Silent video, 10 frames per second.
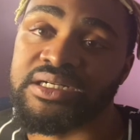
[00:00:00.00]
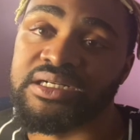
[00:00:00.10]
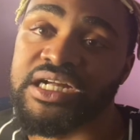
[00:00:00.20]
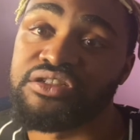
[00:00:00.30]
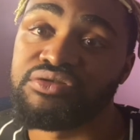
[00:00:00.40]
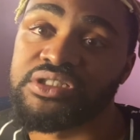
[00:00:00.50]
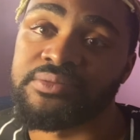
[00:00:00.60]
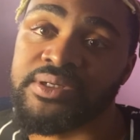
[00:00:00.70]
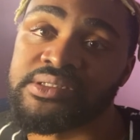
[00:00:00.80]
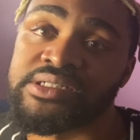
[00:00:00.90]
it, and you still
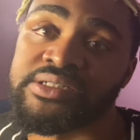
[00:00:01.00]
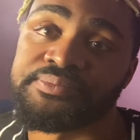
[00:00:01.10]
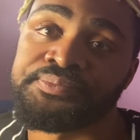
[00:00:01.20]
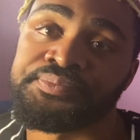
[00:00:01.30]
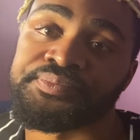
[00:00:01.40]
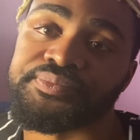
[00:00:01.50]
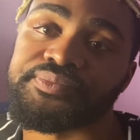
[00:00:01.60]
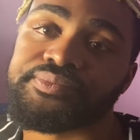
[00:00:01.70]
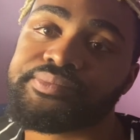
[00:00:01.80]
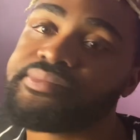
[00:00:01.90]
posted
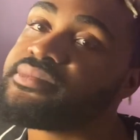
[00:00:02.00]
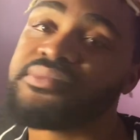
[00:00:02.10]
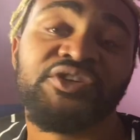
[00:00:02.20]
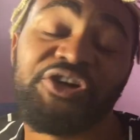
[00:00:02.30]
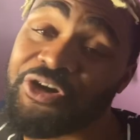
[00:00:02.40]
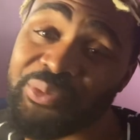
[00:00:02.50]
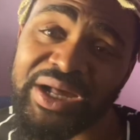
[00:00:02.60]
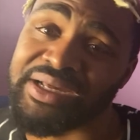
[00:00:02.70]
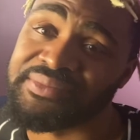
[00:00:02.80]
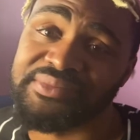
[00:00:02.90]
it. Girl,
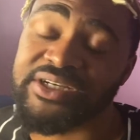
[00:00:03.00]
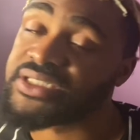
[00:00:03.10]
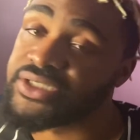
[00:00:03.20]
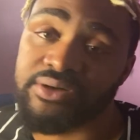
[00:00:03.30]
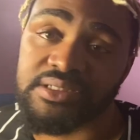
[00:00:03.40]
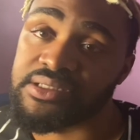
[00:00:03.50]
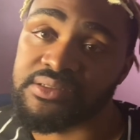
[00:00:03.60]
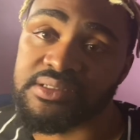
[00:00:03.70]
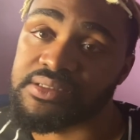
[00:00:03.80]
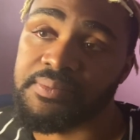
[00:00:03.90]
bye. There's no
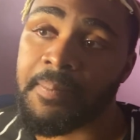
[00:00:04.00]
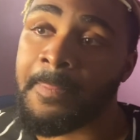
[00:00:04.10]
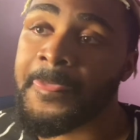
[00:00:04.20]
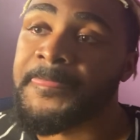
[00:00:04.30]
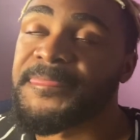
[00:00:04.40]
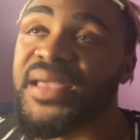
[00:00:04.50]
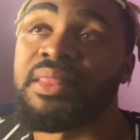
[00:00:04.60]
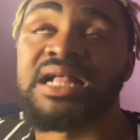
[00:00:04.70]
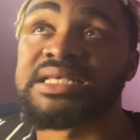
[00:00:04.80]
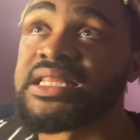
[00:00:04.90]
excuse. I'm
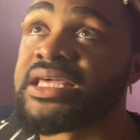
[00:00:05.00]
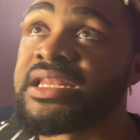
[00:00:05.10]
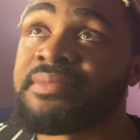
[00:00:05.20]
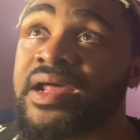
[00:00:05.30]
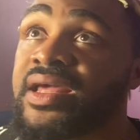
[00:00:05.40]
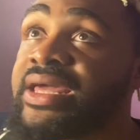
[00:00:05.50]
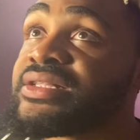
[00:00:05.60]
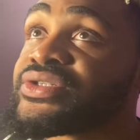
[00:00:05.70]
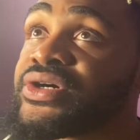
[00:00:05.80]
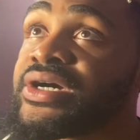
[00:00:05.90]
not telling anybody to
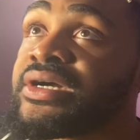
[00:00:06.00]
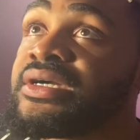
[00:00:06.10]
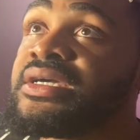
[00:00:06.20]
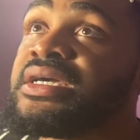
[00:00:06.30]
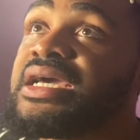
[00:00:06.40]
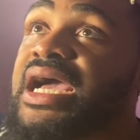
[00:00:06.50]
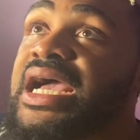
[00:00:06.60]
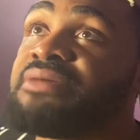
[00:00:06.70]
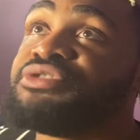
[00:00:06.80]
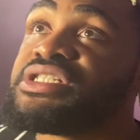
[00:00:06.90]
cancel her.
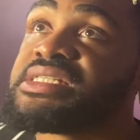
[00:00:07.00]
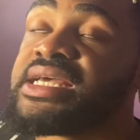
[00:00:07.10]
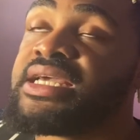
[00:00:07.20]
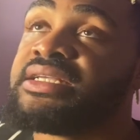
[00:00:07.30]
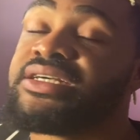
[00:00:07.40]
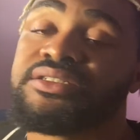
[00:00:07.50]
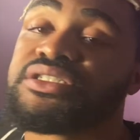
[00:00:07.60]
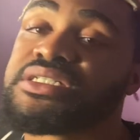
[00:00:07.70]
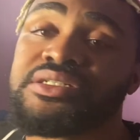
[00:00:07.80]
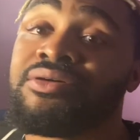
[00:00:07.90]
I'm just saying there's
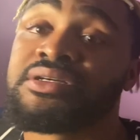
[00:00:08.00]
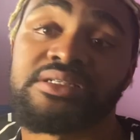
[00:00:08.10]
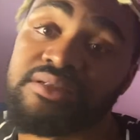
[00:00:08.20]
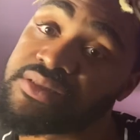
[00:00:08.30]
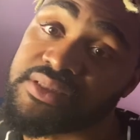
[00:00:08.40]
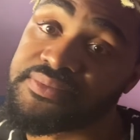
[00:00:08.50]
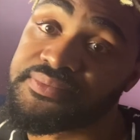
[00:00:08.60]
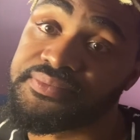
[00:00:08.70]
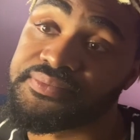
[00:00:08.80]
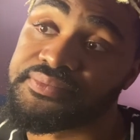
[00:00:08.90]
just no excuse.
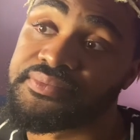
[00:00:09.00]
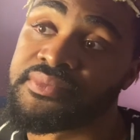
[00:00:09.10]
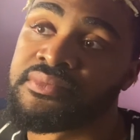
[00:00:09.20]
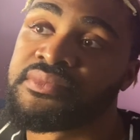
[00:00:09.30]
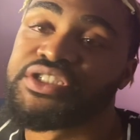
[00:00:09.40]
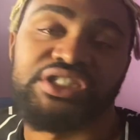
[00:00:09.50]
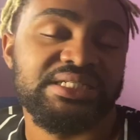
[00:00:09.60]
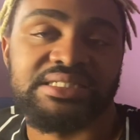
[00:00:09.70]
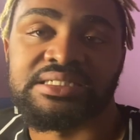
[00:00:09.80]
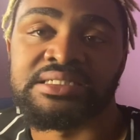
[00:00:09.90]

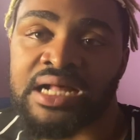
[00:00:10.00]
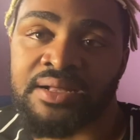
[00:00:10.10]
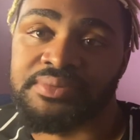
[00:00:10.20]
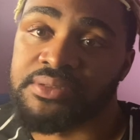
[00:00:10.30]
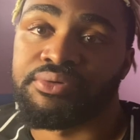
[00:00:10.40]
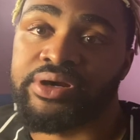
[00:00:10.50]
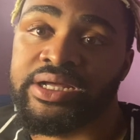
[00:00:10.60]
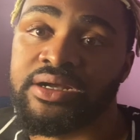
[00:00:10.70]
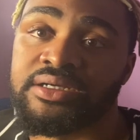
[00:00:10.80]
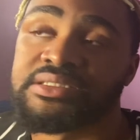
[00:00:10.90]
Just stop supporting
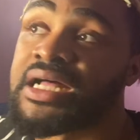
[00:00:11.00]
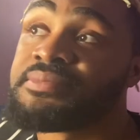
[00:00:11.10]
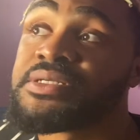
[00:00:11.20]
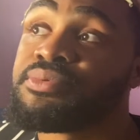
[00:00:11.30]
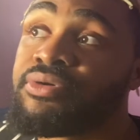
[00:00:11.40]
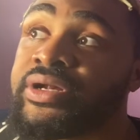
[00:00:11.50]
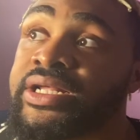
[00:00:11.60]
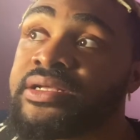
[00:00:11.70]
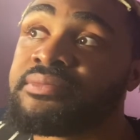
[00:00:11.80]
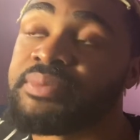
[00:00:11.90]
her. Stop
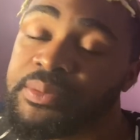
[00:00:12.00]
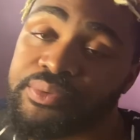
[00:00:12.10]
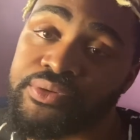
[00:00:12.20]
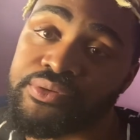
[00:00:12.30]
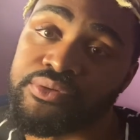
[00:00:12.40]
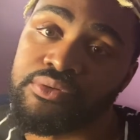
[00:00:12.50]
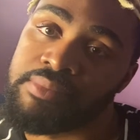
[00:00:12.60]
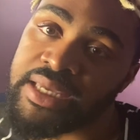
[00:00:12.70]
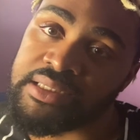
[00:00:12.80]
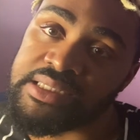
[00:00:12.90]
supporting people who
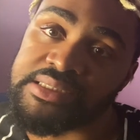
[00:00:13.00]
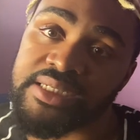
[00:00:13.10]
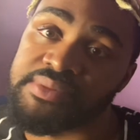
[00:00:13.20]
make these dumb